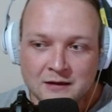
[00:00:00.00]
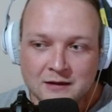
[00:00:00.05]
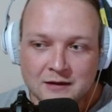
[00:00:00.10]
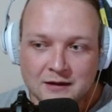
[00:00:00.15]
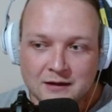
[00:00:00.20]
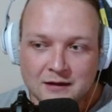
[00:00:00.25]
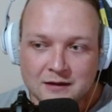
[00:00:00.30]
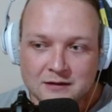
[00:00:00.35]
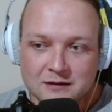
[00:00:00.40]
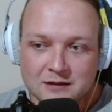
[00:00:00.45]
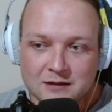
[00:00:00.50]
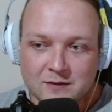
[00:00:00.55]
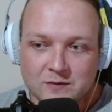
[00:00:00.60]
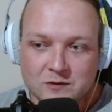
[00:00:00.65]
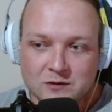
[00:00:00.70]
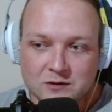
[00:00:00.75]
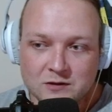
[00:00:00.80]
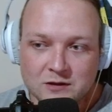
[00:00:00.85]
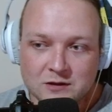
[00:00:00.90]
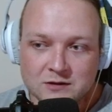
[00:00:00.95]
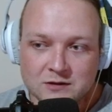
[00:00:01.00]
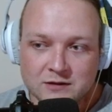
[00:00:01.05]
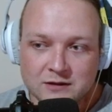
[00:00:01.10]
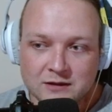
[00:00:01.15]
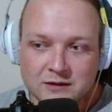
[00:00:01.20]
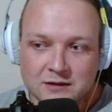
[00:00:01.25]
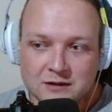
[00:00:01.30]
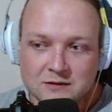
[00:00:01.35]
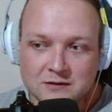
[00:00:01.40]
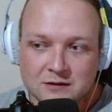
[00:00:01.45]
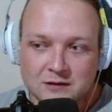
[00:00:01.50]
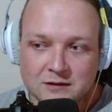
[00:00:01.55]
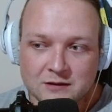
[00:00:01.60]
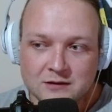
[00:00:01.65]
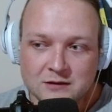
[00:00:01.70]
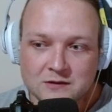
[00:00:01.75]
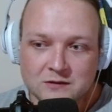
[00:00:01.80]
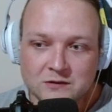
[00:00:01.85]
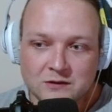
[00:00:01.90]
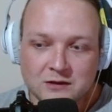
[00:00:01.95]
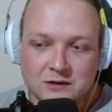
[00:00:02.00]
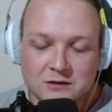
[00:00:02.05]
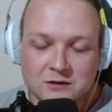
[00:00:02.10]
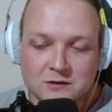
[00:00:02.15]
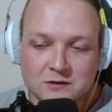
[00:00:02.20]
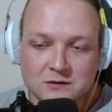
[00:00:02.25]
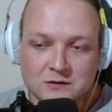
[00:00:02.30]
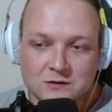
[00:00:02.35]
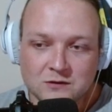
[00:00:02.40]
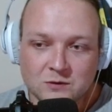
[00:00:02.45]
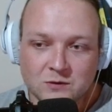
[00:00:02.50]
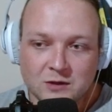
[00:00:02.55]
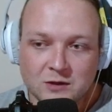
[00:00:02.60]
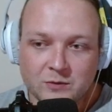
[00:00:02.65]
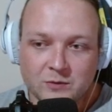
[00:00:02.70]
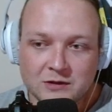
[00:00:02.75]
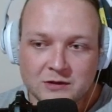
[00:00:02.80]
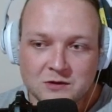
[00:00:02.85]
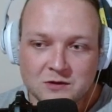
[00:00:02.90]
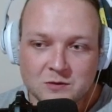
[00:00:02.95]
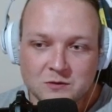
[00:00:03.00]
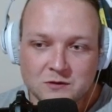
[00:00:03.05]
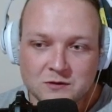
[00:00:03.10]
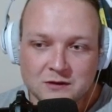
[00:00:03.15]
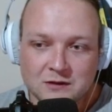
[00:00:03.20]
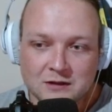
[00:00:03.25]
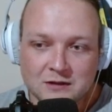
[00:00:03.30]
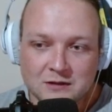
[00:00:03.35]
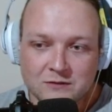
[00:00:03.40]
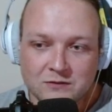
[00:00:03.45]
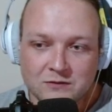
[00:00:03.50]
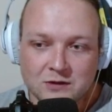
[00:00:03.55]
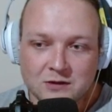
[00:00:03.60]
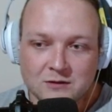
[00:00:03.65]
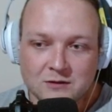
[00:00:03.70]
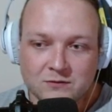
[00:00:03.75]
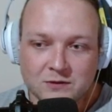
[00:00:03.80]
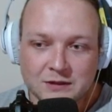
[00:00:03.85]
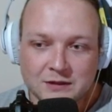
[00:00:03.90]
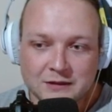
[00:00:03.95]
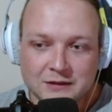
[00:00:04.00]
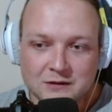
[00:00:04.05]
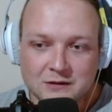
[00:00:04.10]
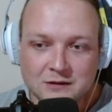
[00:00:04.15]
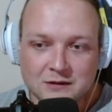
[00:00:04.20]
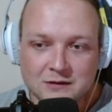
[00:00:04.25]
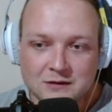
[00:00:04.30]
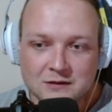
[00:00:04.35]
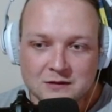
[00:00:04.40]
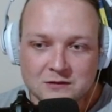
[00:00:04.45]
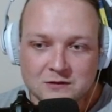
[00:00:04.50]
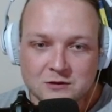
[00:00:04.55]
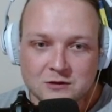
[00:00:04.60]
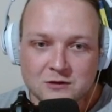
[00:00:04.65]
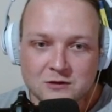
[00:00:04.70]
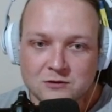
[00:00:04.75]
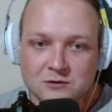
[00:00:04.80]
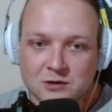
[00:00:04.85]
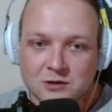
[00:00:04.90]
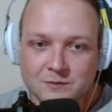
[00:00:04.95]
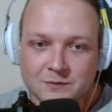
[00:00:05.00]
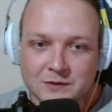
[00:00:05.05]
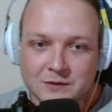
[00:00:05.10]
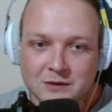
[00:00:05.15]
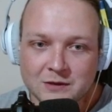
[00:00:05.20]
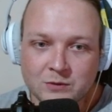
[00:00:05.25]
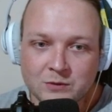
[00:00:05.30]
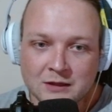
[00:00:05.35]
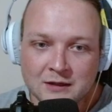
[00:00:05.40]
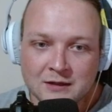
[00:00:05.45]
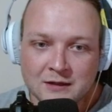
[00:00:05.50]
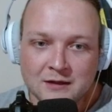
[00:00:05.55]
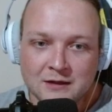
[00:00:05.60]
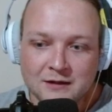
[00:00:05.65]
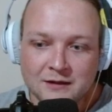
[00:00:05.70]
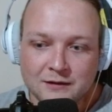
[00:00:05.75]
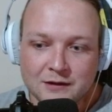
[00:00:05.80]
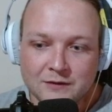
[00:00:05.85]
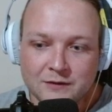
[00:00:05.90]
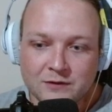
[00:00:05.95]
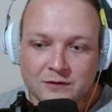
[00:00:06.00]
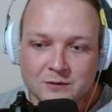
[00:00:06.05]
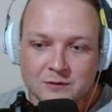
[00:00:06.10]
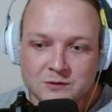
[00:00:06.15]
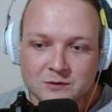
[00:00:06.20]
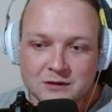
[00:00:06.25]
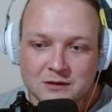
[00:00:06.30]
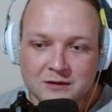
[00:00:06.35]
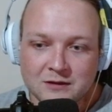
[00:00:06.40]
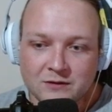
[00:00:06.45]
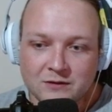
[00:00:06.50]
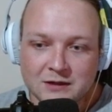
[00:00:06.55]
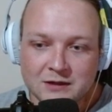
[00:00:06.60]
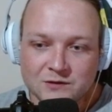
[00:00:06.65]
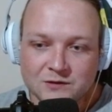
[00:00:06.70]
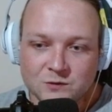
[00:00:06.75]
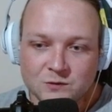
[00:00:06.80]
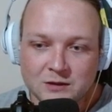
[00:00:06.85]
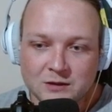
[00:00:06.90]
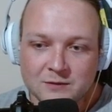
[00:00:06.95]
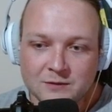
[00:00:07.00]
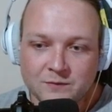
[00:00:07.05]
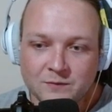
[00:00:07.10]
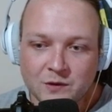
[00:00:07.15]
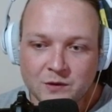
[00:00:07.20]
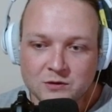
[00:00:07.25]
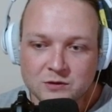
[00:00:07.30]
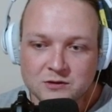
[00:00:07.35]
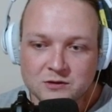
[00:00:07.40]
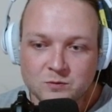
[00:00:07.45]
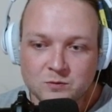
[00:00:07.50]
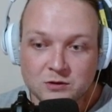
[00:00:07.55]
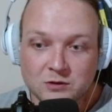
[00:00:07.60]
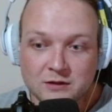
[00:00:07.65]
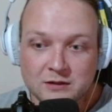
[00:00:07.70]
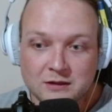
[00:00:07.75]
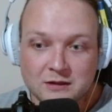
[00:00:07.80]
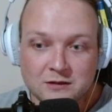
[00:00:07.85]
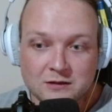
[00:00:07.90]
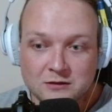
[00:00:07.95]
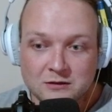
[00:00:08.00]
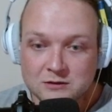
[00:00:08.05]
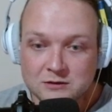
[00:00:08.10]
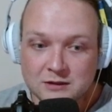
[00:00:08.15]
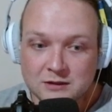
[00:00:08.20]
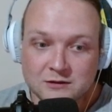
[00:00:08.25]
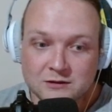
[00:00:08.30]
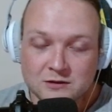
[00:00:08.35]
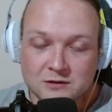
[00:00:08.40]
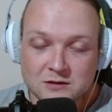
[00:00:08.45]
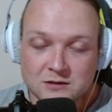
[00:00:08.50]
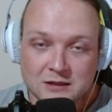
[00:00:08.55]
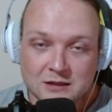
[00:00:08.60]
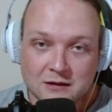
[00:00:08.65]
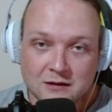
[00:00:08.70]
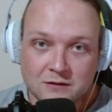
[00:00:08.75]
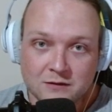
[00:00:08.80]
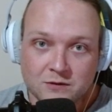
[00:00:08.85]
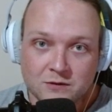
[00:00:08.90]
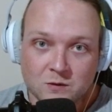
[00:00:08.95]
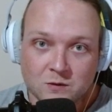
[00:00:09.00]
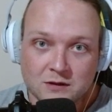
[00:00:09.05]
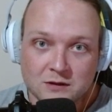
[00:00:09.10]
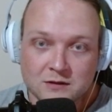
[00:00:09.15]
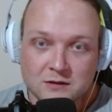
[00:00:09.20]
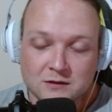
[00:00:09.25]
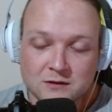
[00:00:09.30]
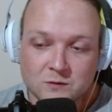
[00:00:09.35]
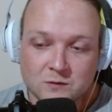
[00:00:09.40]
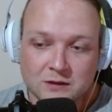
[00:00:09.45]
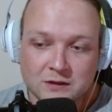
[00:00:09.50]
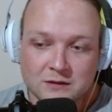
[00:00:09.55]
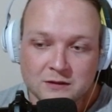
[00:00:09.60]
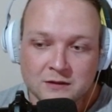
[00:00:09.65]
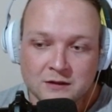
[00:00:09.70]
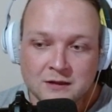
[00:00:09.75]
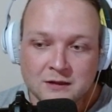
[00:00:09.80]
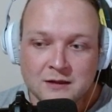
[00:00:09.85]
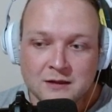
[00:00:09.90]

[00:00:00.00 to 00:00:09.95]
And damage reduction against elites is increased as well by 3%. If you don't feel like you need these, you can drop them and level up stuff elsewhere, or just put it into Challenging Shout if you want it as well.